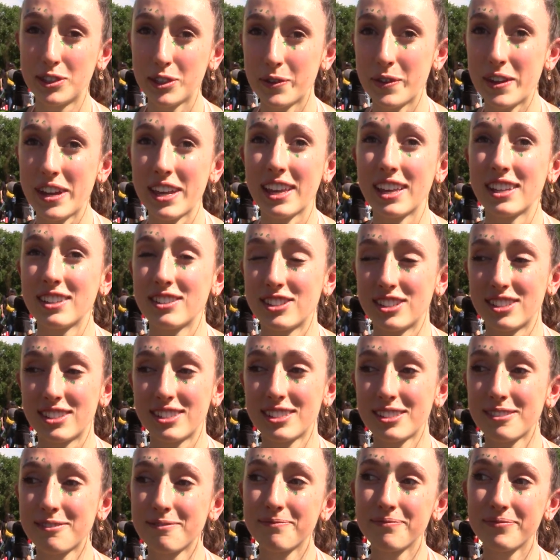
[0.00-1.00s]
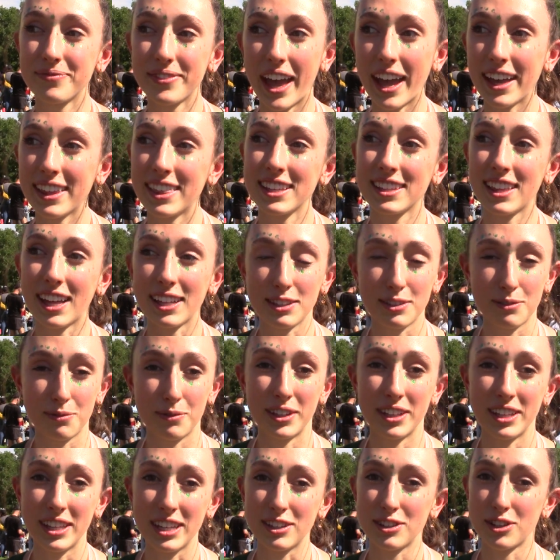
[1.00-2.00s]
doing, and just, I think that's
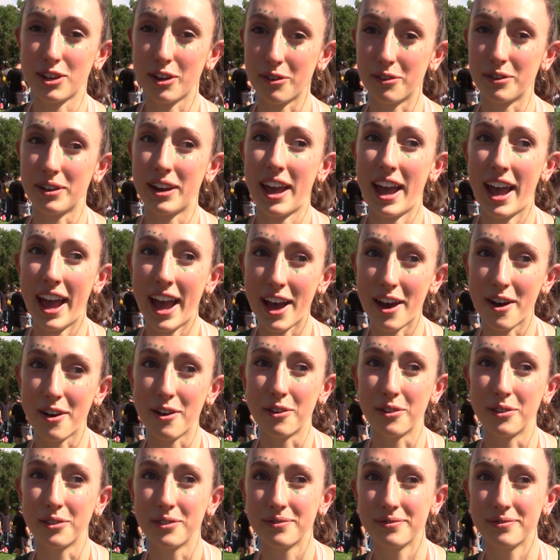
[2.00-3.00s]
really shown how